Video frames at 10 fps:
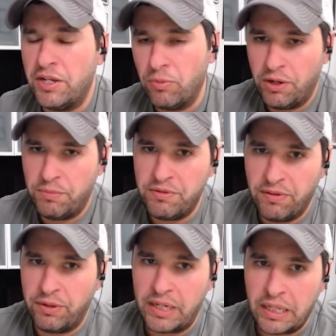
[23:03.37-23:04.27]
and you want to be
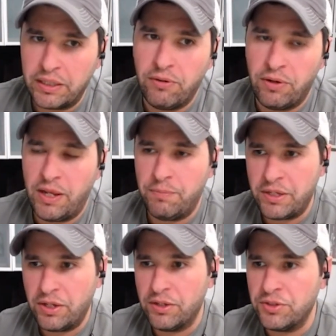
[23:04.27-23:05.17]
very clear on that
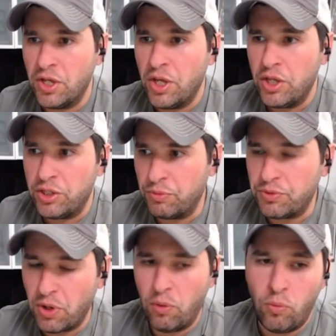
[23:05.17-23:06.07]
because you
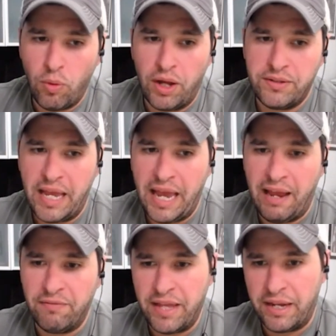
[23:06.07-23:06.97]
don't want to
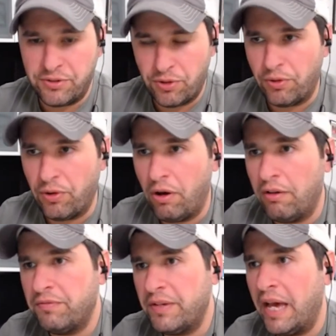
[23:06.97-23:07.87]
have that turn
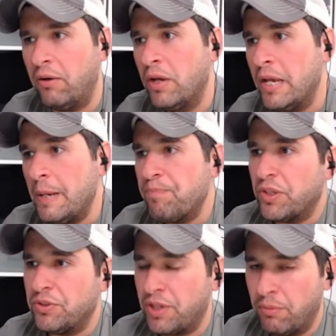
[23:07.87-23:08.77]
off. Now,
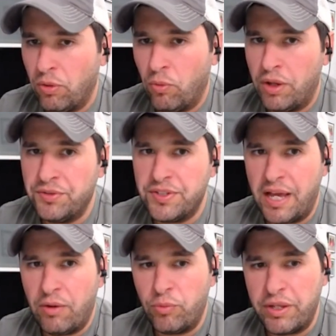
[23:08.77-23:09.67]
some of the ones
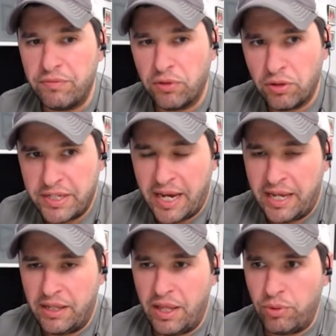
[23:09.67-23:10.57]
that we've looked
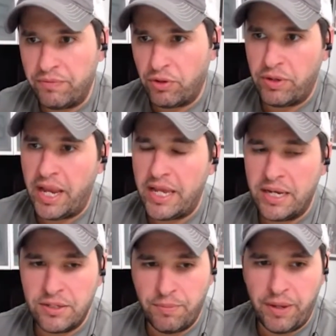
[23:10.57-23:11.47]
at and that we've
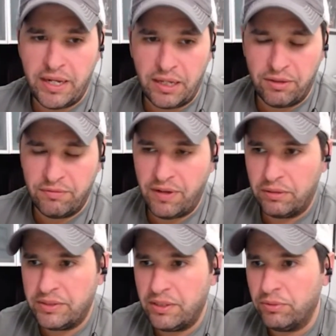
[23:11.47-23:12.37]
created, depending on the
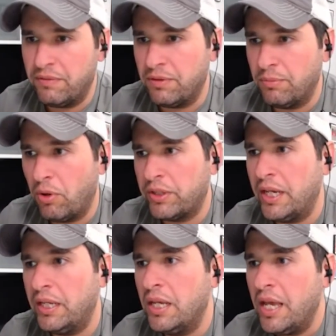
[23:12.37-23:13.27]
volatility of the
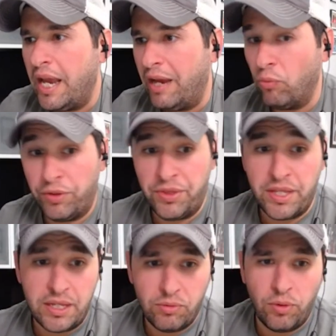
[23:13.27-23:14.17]
market and what
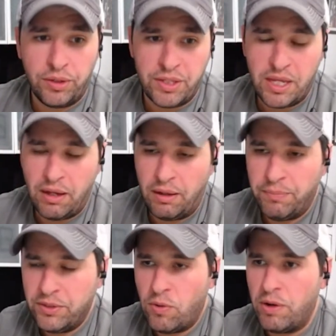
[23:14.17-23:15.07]
the what the uh,
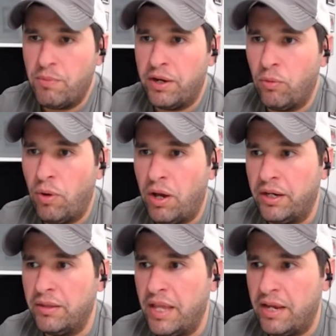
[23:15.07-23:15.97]
Bitcoin miner
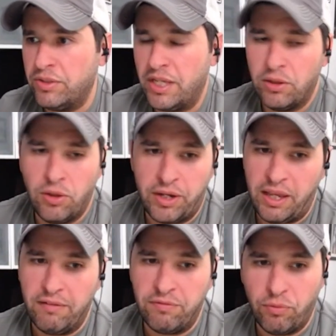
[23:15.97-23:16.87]
wanted, they said, look,
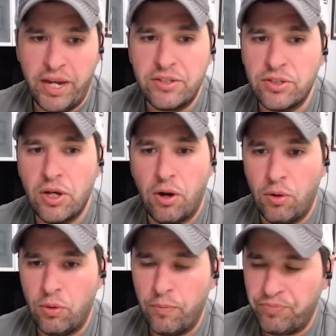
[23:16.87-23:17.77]
if rates
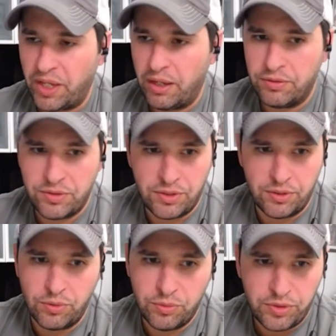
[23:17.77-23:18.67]
go uh,
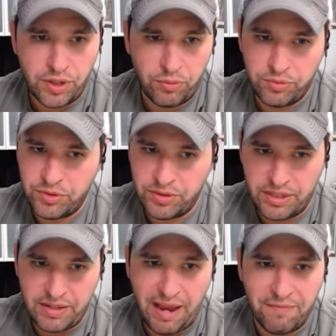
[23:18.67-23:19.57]
to you
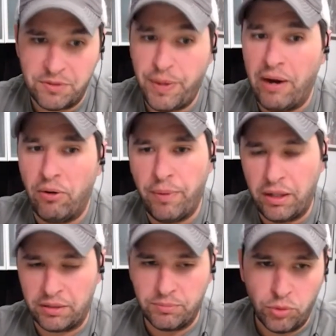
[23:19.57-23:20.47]
know have this
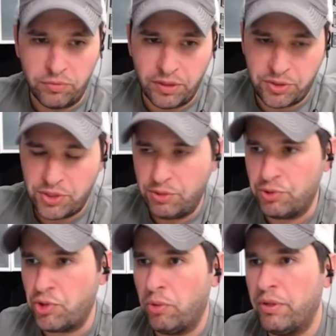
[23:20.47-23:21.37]
parabolic move, let's just use
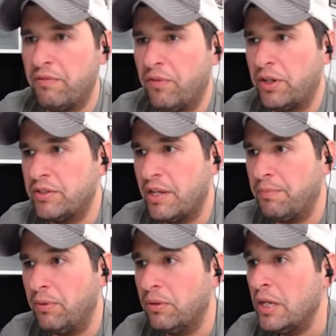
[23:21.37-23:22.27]
Germany for an
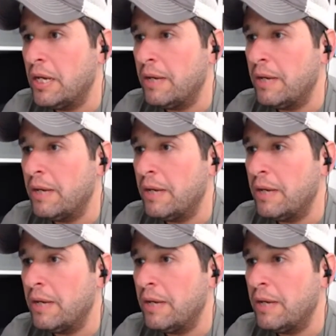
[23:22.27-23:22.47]
example.